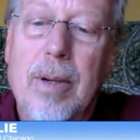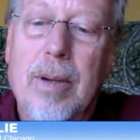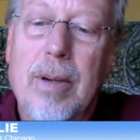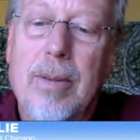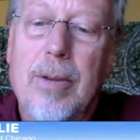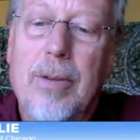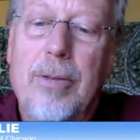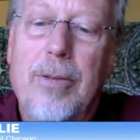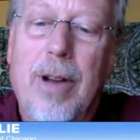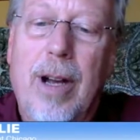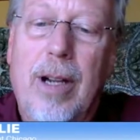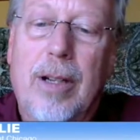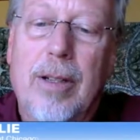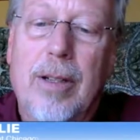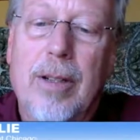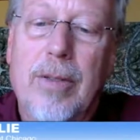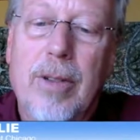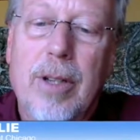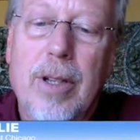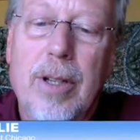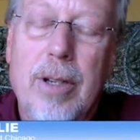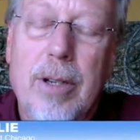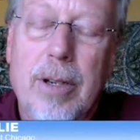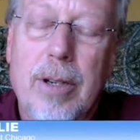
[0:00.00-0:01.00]

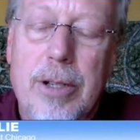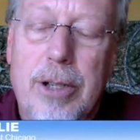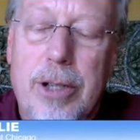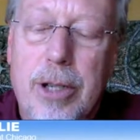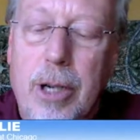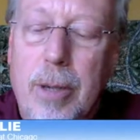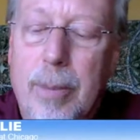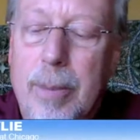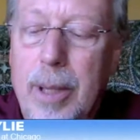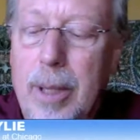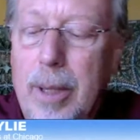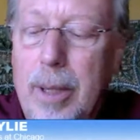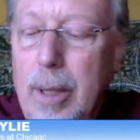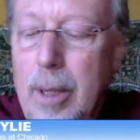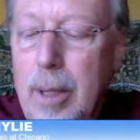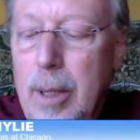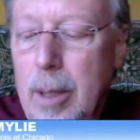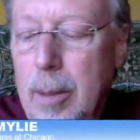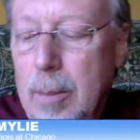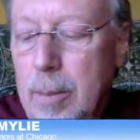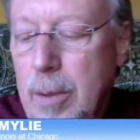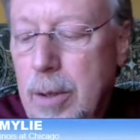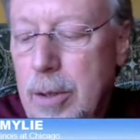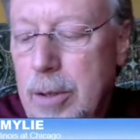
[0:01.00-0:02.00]
effective leadership,
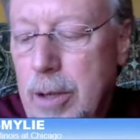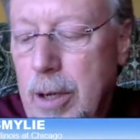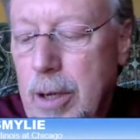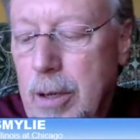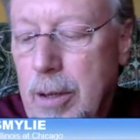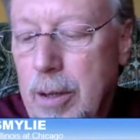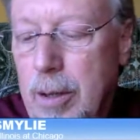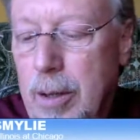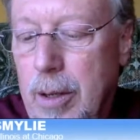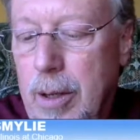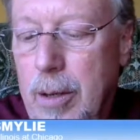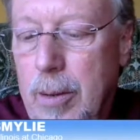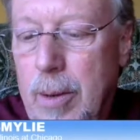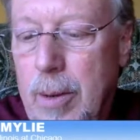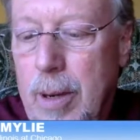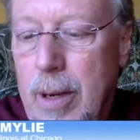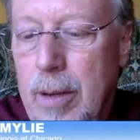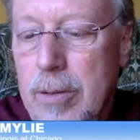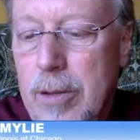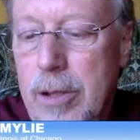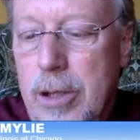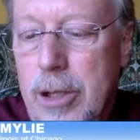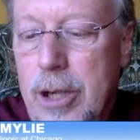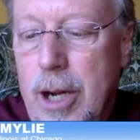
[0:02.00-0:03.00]
particularly
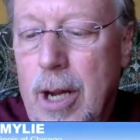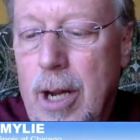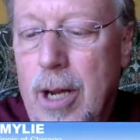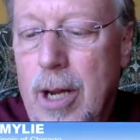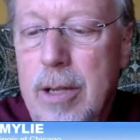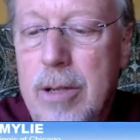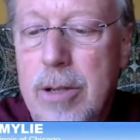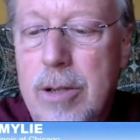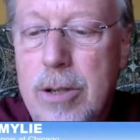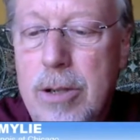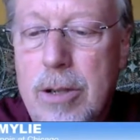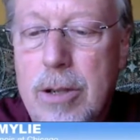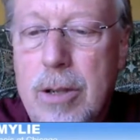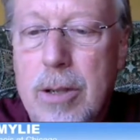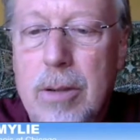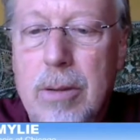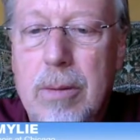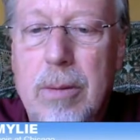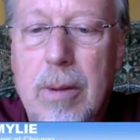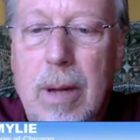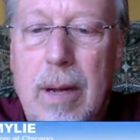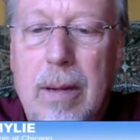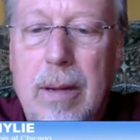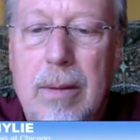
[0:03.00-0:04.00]
around change.
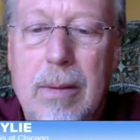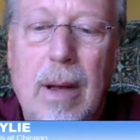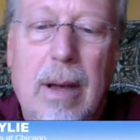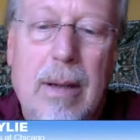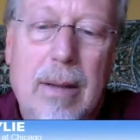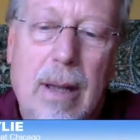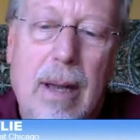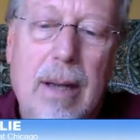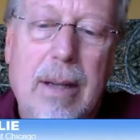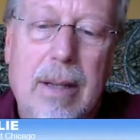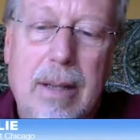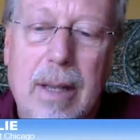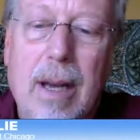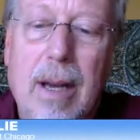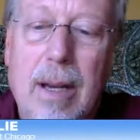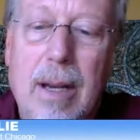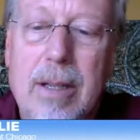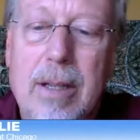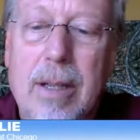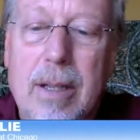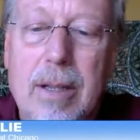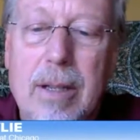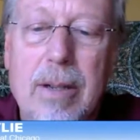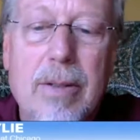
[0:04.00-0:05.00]
And I like the
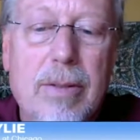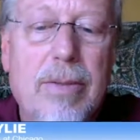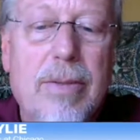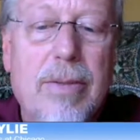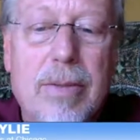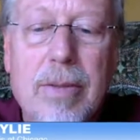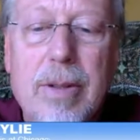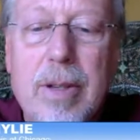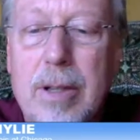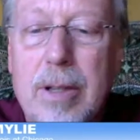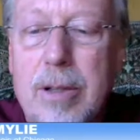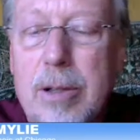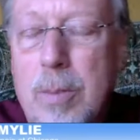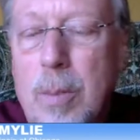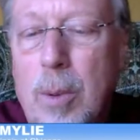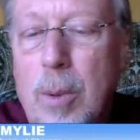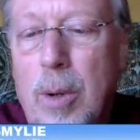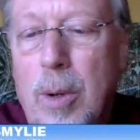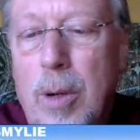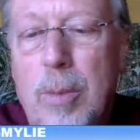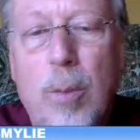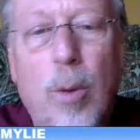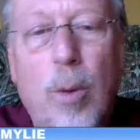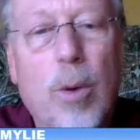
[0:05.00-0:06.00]
idea of
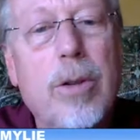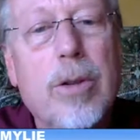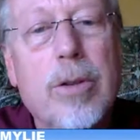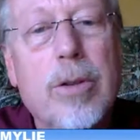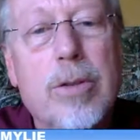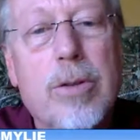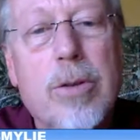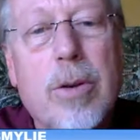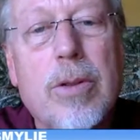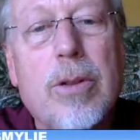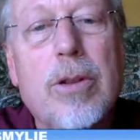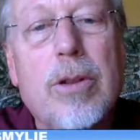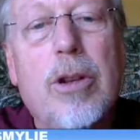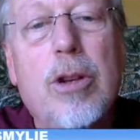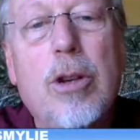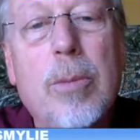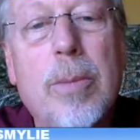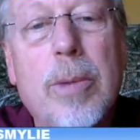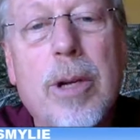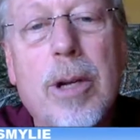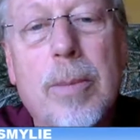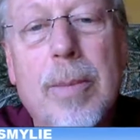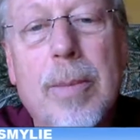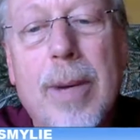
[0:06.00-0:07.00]
exploring more the sort of the
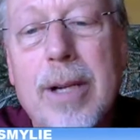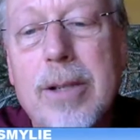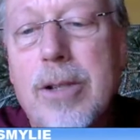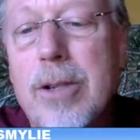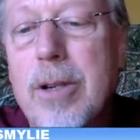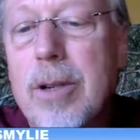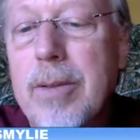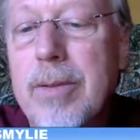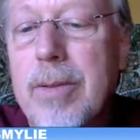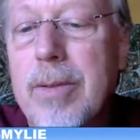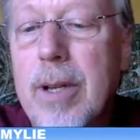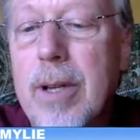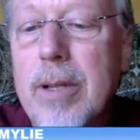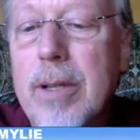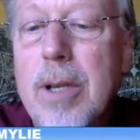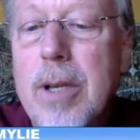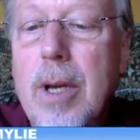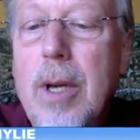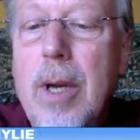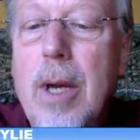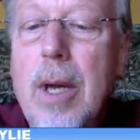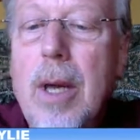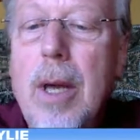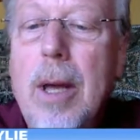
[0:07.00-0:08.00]
human dimension of this.
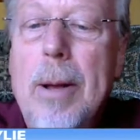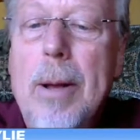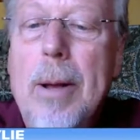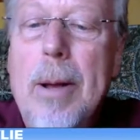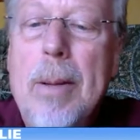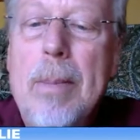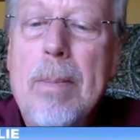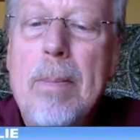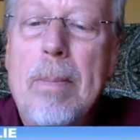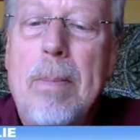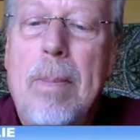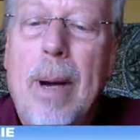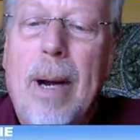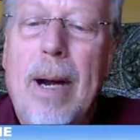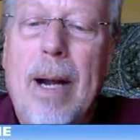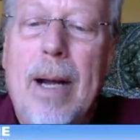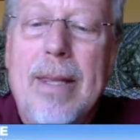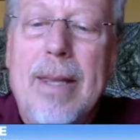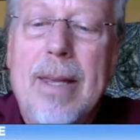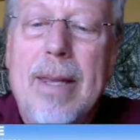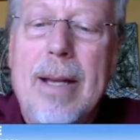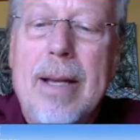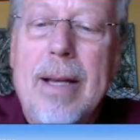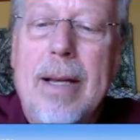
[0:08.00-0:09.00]
But I
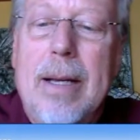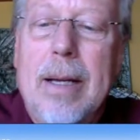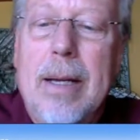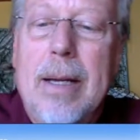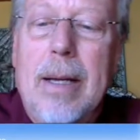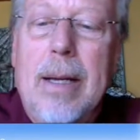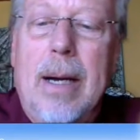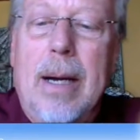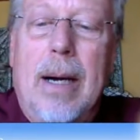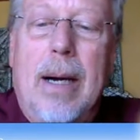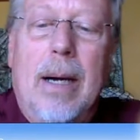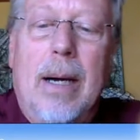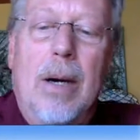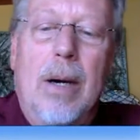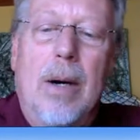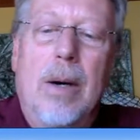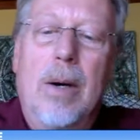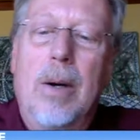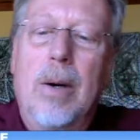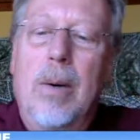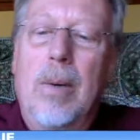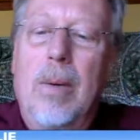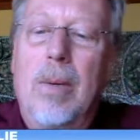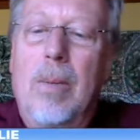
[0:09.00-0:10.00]
think,
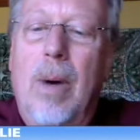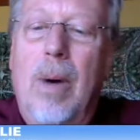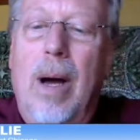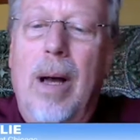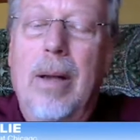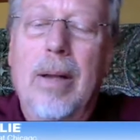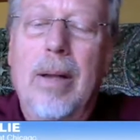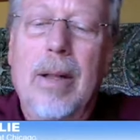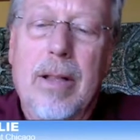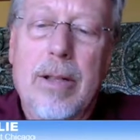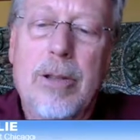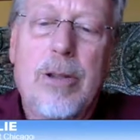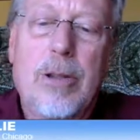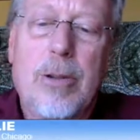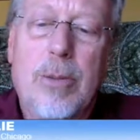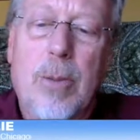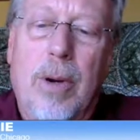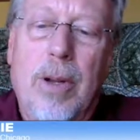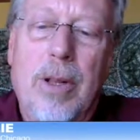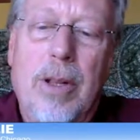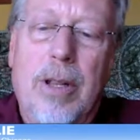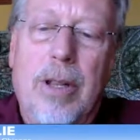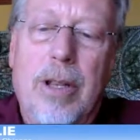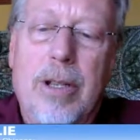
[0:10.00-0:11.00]
and this is
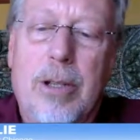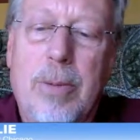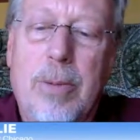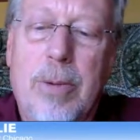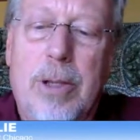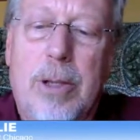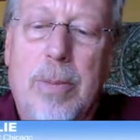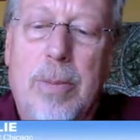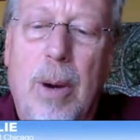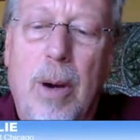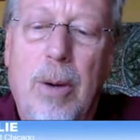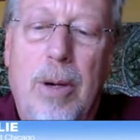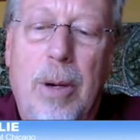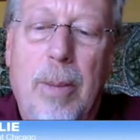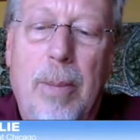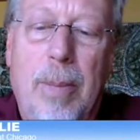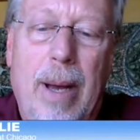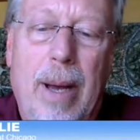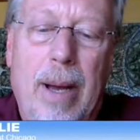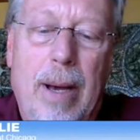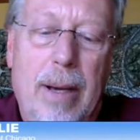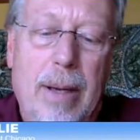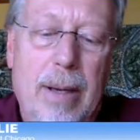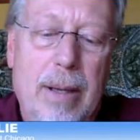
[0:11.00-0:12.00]
one of the things we spoke
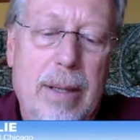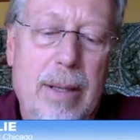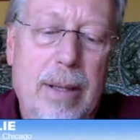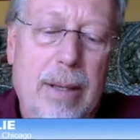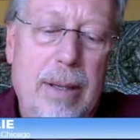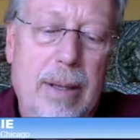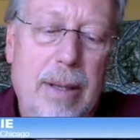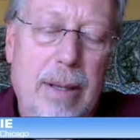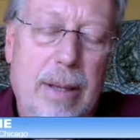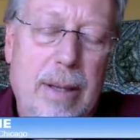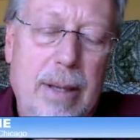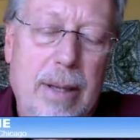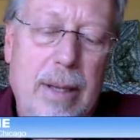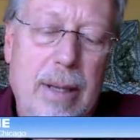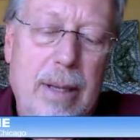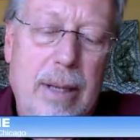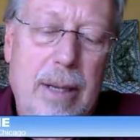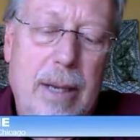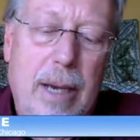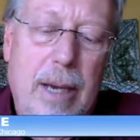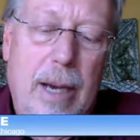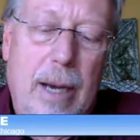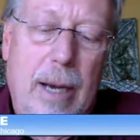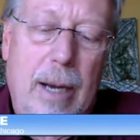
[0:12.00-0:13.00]
about in
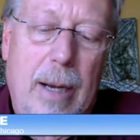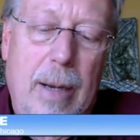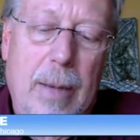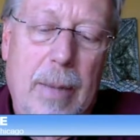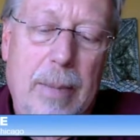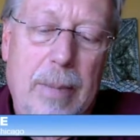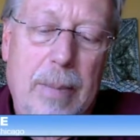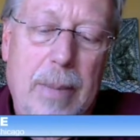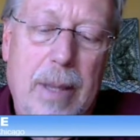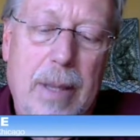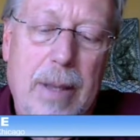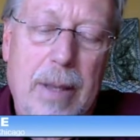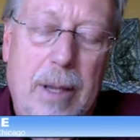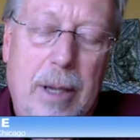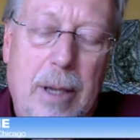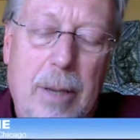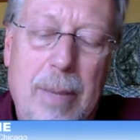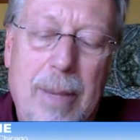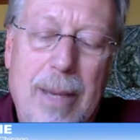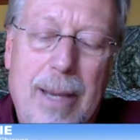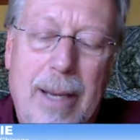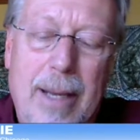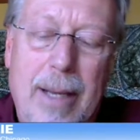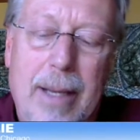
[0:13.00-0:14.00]
the
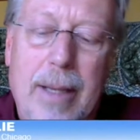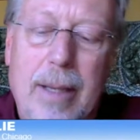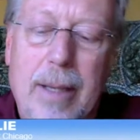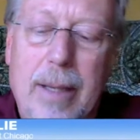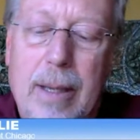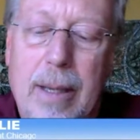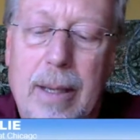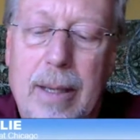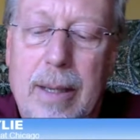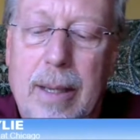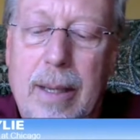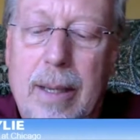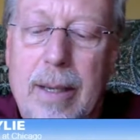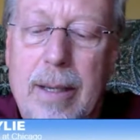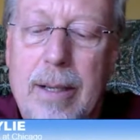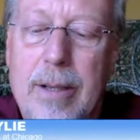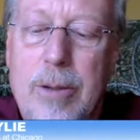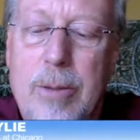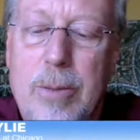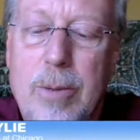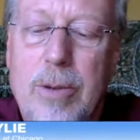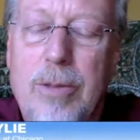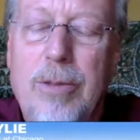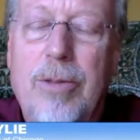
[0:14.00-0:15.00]
committee, and that
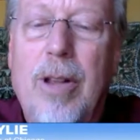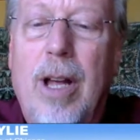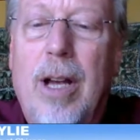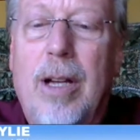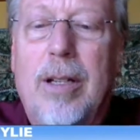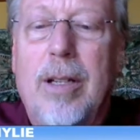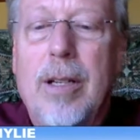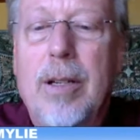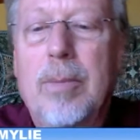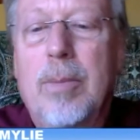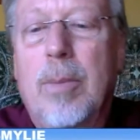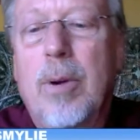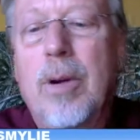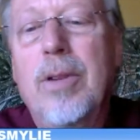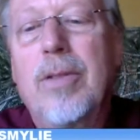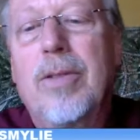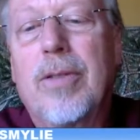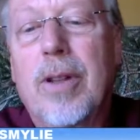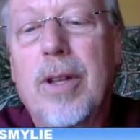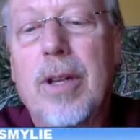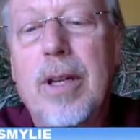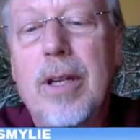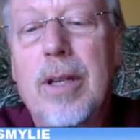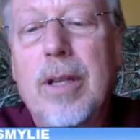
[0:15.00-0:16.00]
is reflected
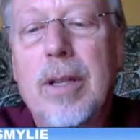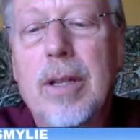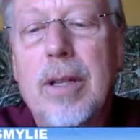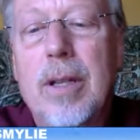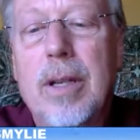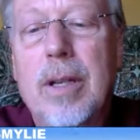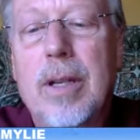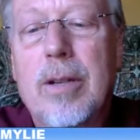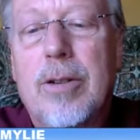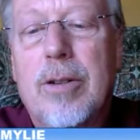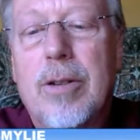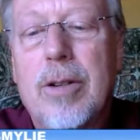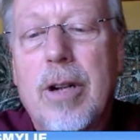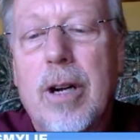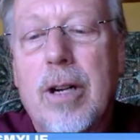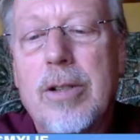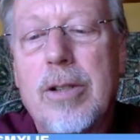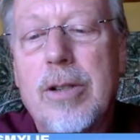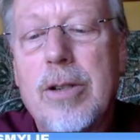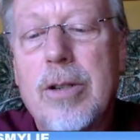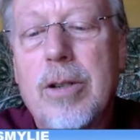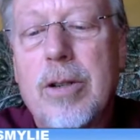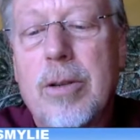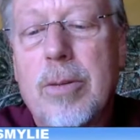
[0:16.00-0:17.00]
briefly in the
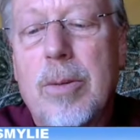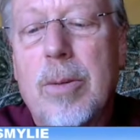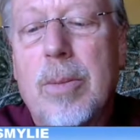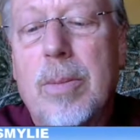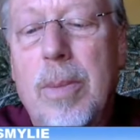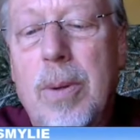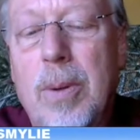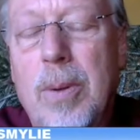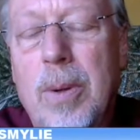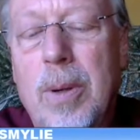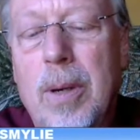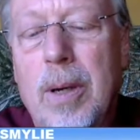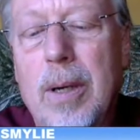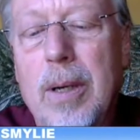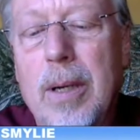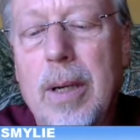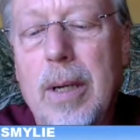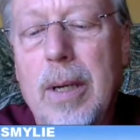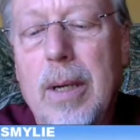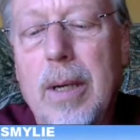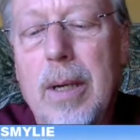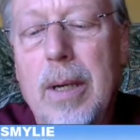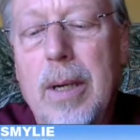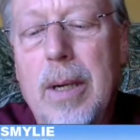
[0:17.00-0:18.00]
introduction to the report,
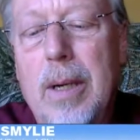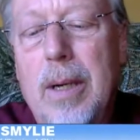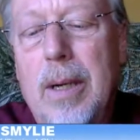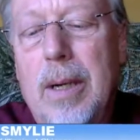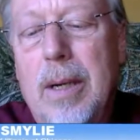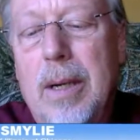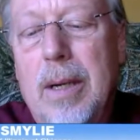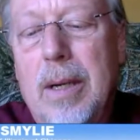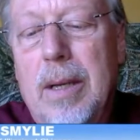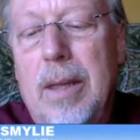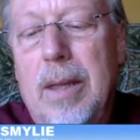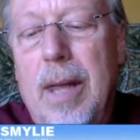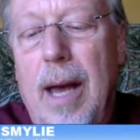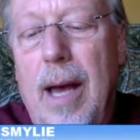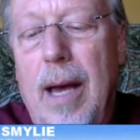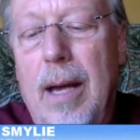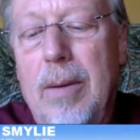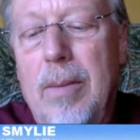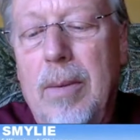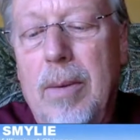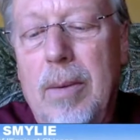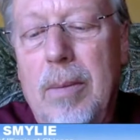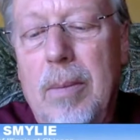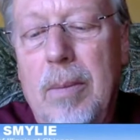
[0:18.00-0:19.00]

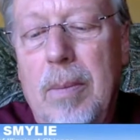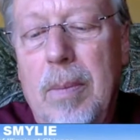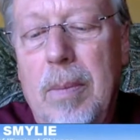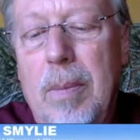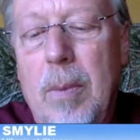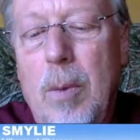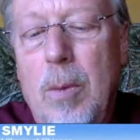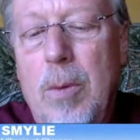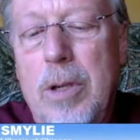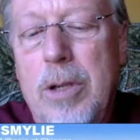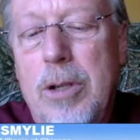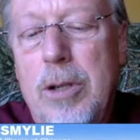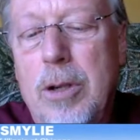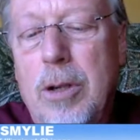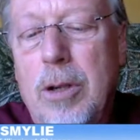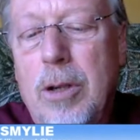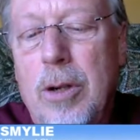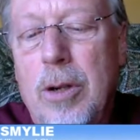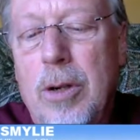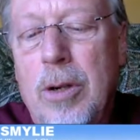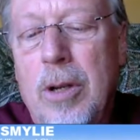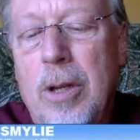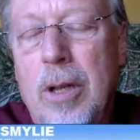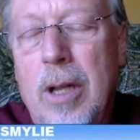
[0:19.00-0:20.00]
that we should
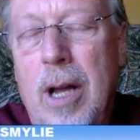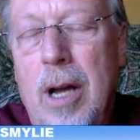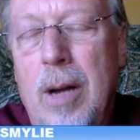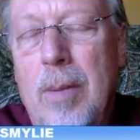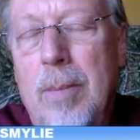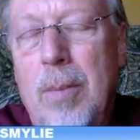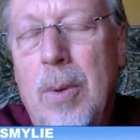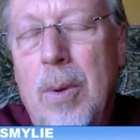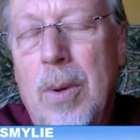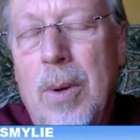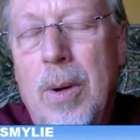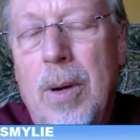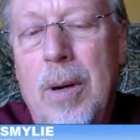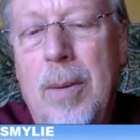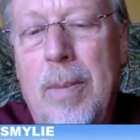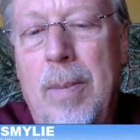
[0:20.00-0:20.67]
learn a lot more